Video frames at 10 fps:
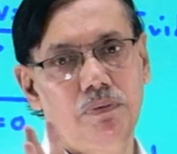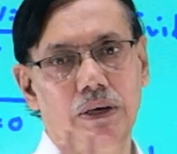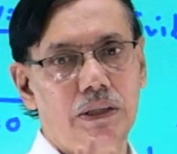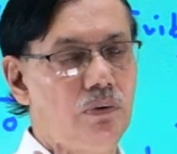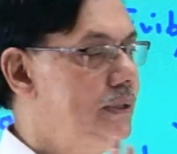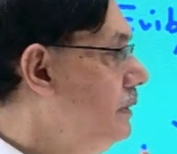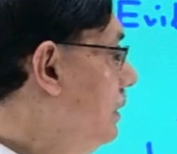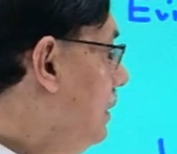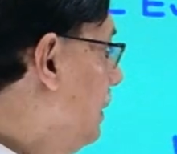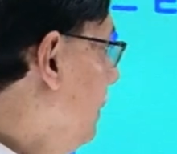Otherwise,
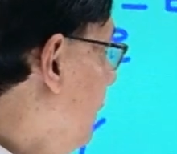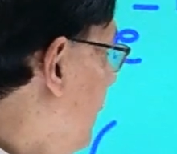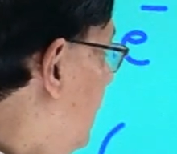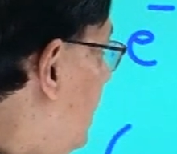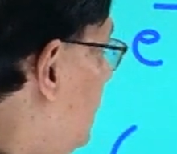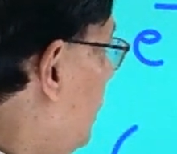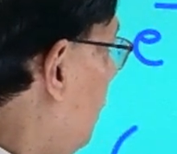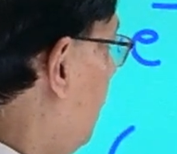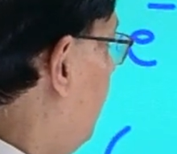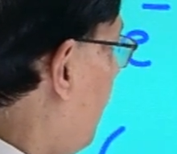there is no
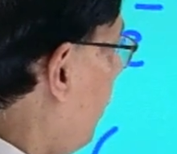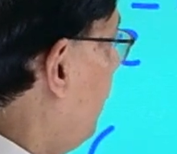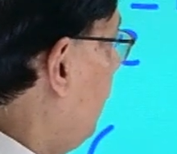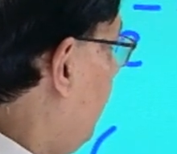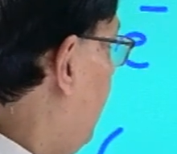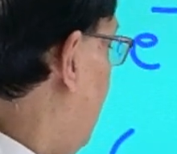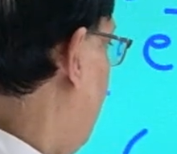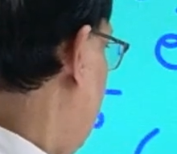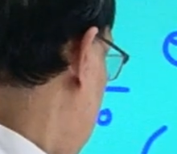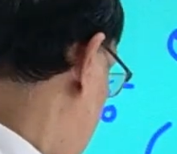problem
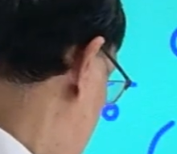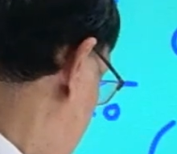about these things.